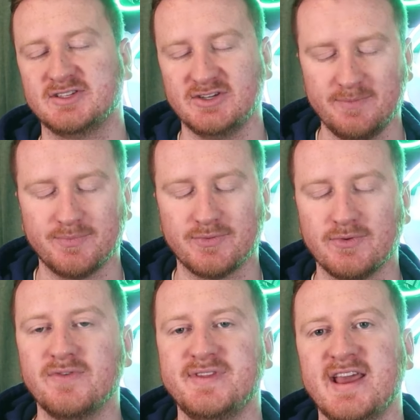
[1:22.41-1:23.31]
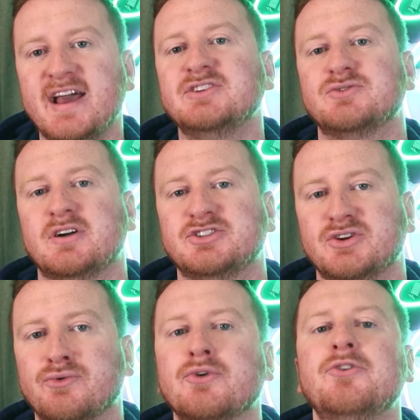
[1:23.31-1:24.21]
to improve the edge
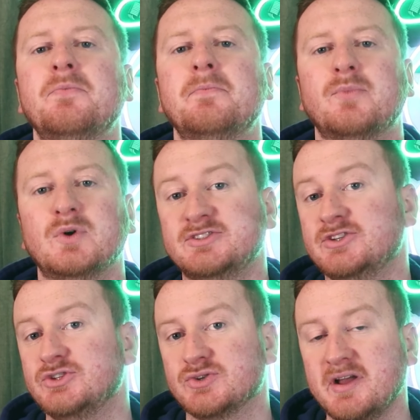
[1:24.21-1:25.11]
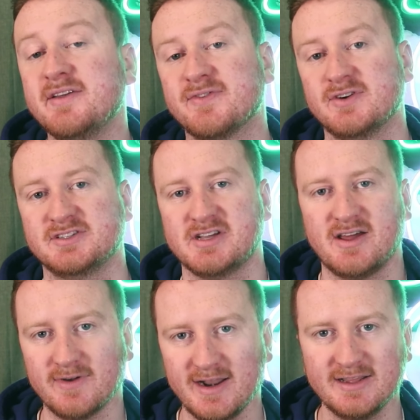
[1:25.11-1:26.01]
rusher room was to trade for
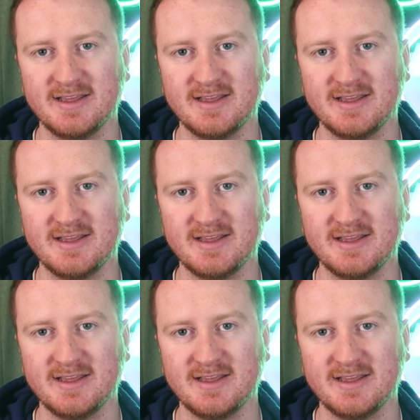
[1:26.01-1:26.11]
Haason Reddick.